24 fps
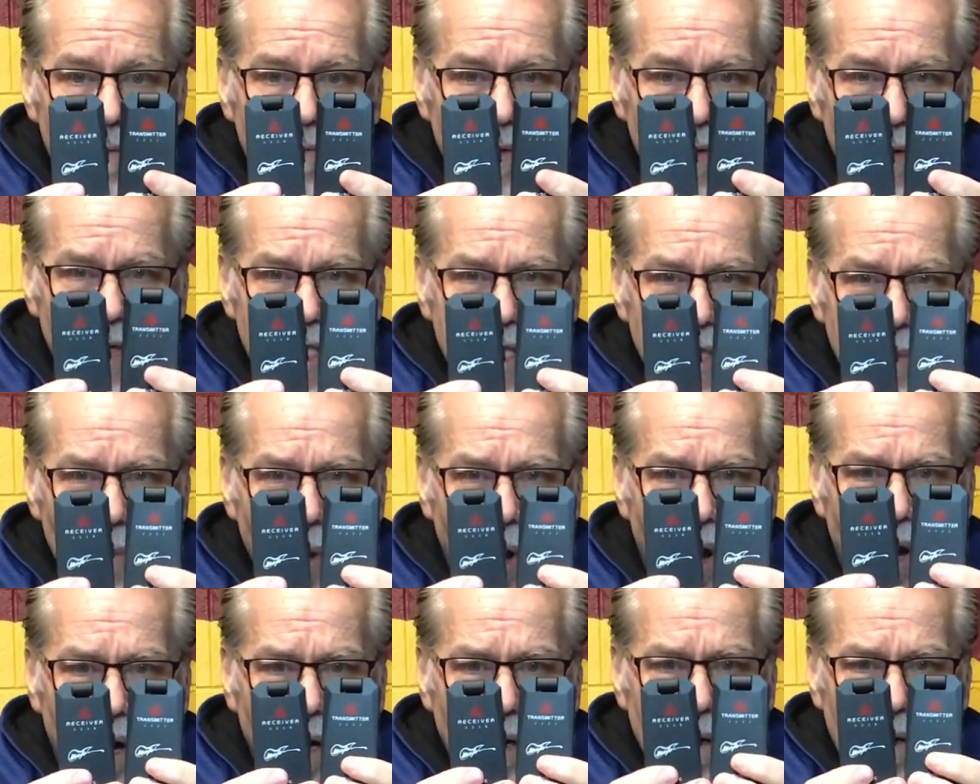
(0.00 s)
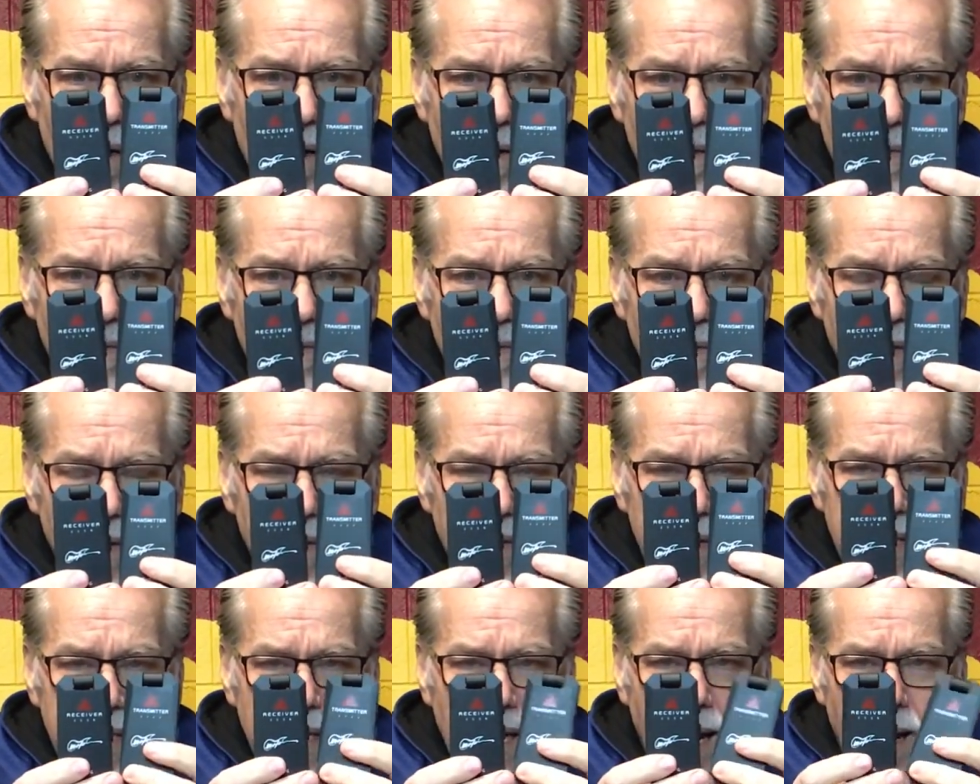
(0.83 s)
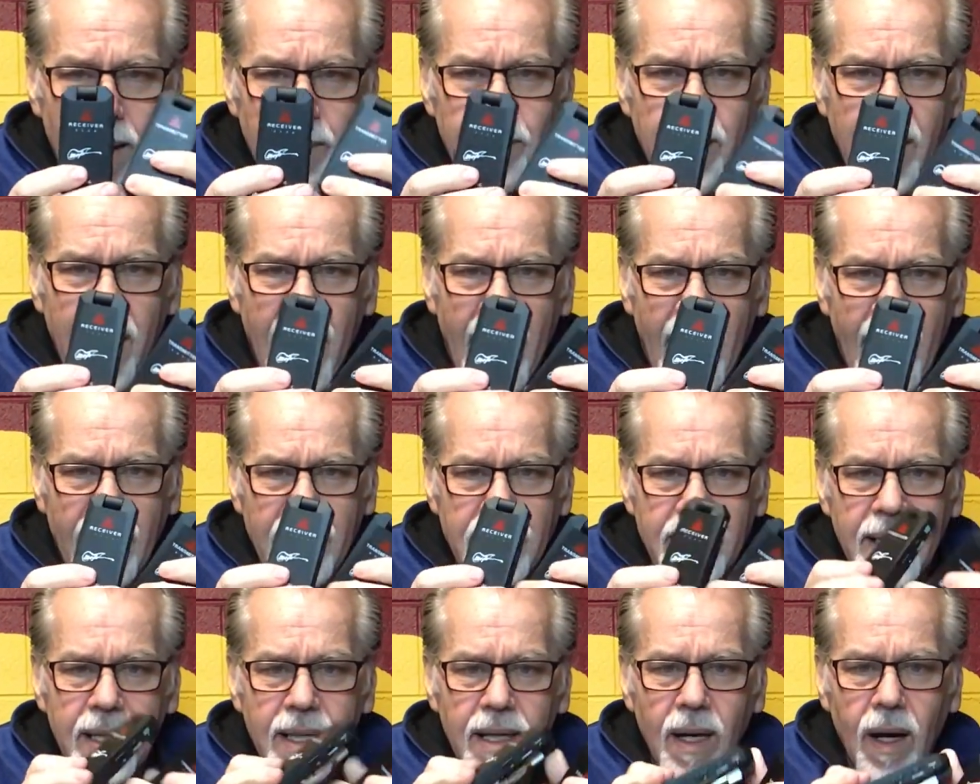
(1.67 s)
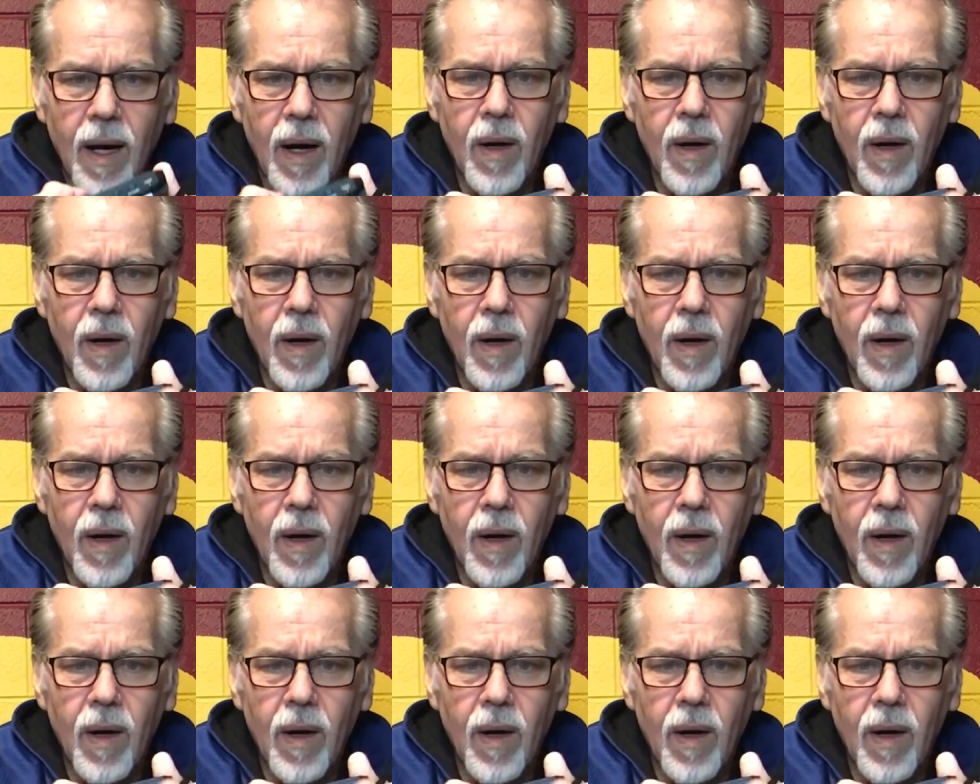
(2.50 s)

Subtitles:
Very small, very compact.